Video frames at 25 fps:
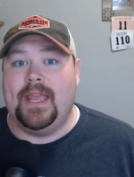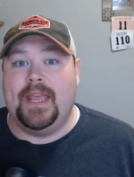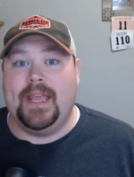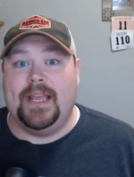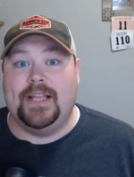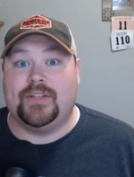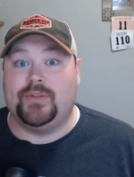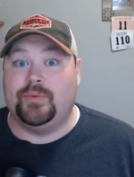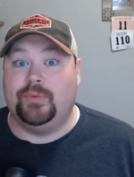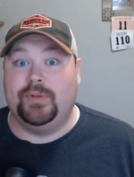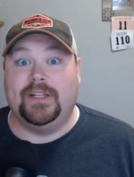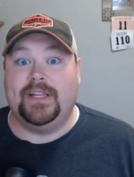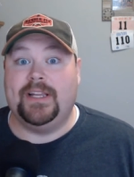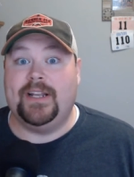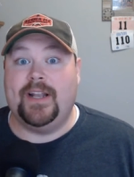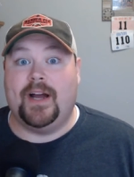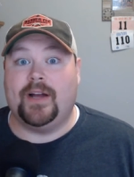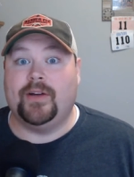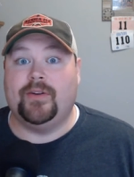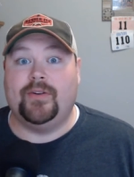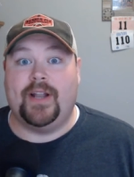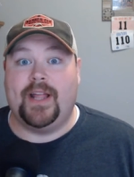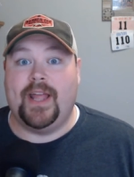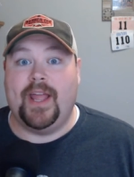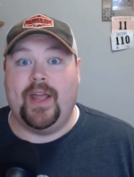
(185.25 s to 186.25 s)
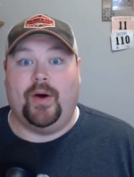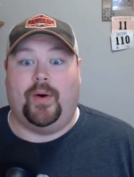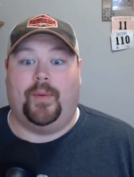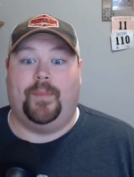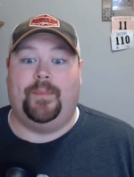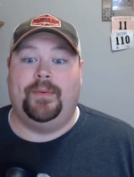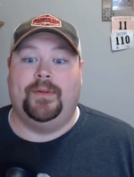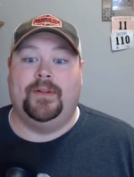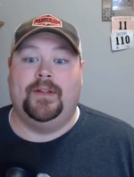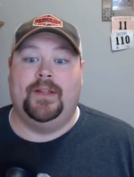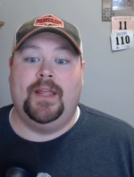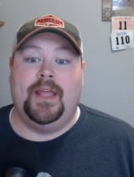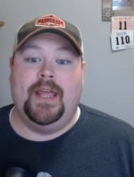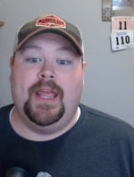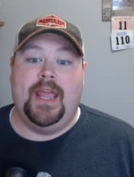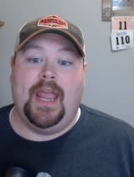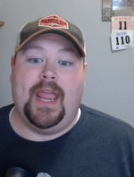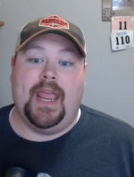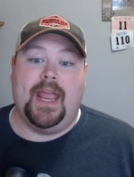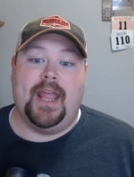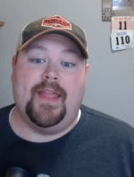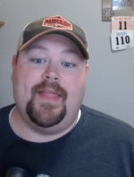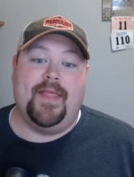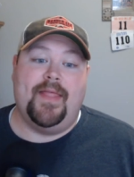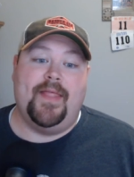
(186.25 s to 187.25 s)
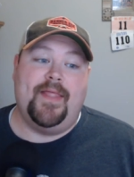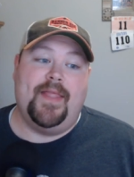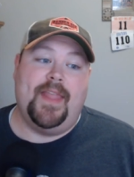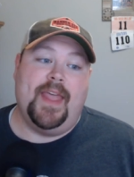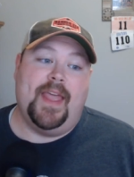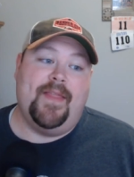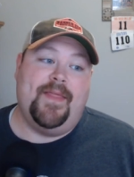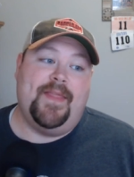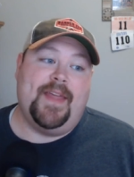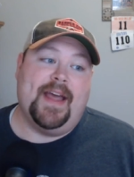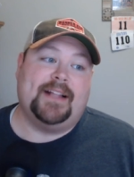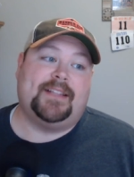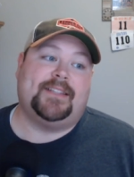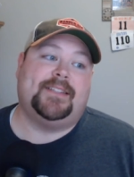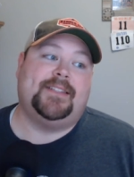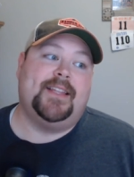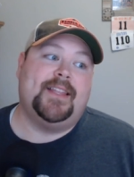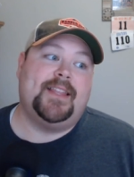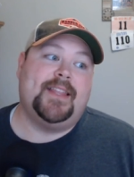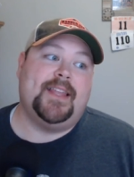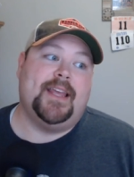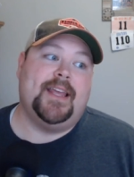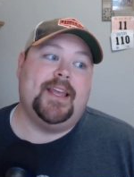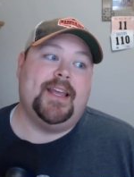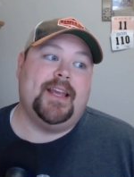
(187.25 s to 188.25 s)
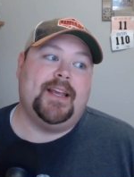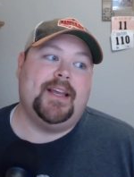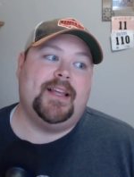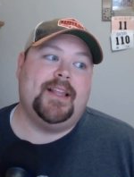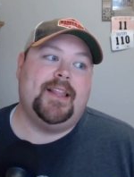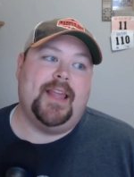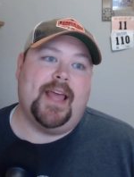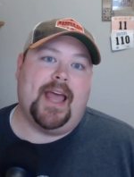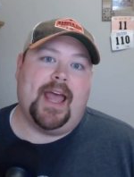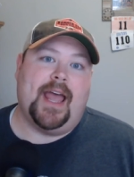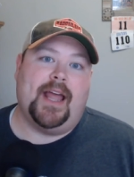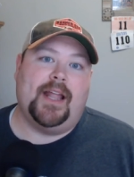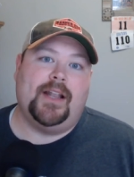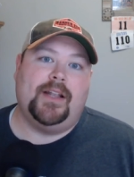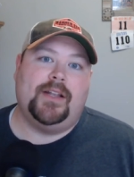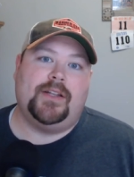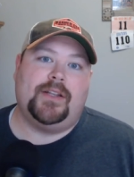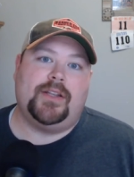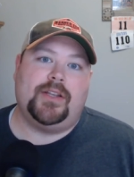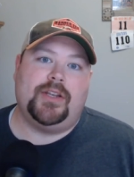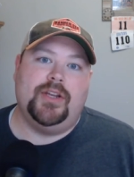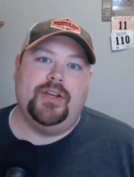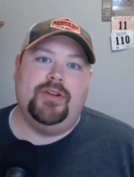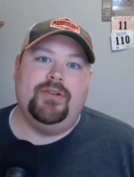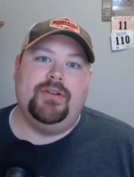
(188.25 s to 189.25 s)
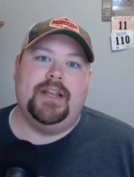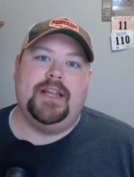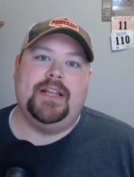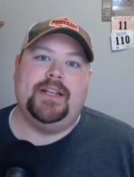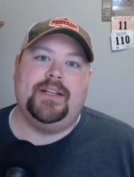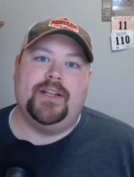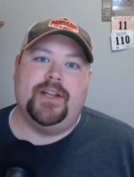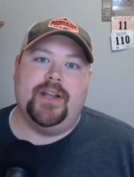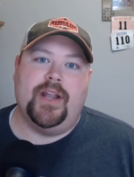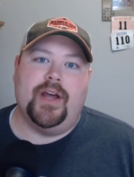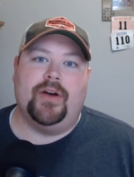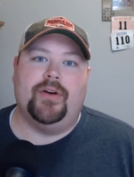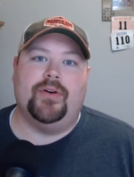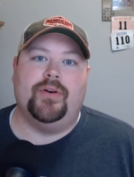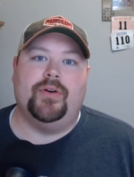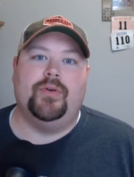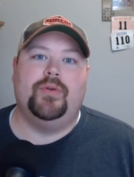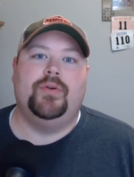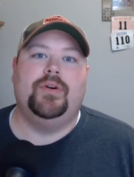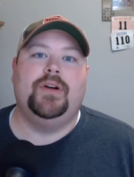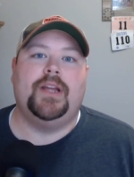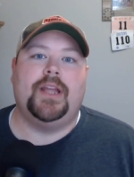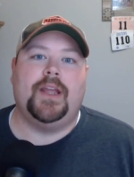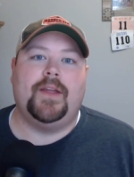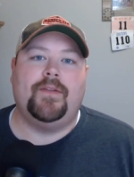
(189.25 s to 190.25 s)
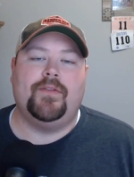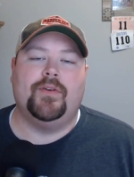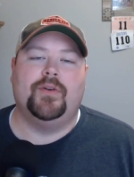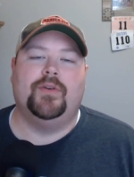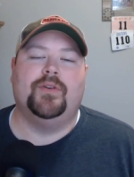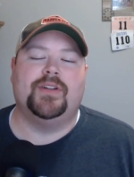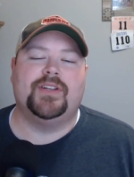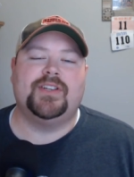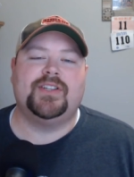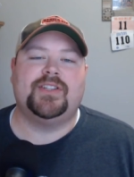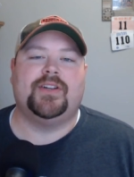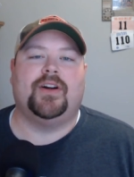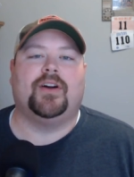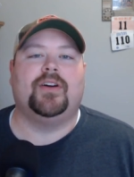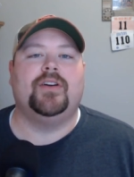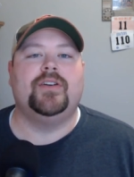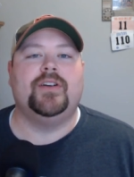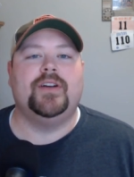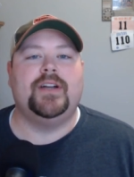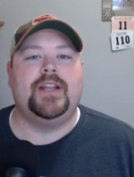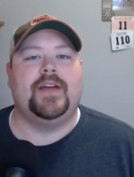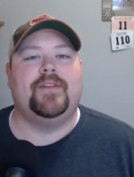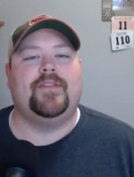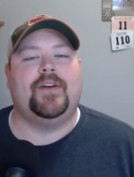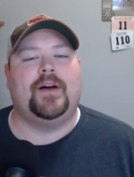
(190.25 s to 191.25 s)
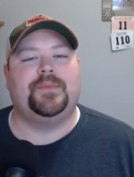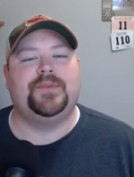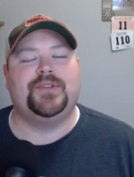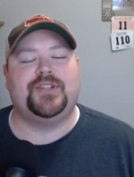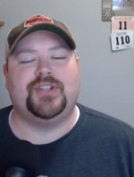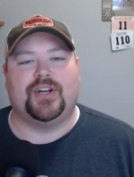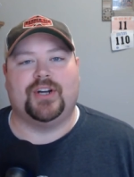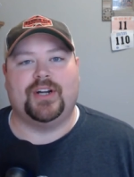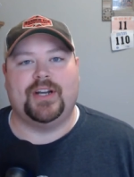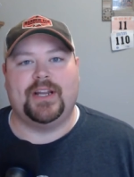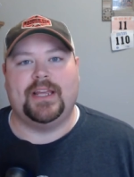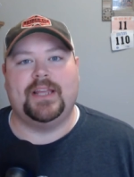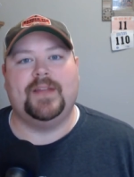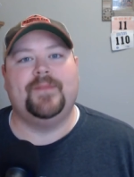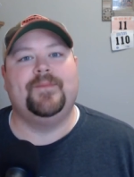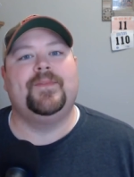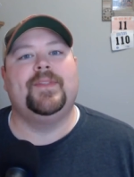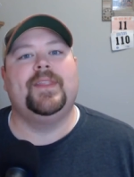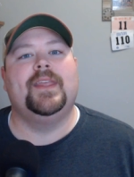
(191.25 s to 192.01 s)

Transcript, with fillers: It's really not going to help. And and that's the thing that you need to know if you're going to start your DevOps journey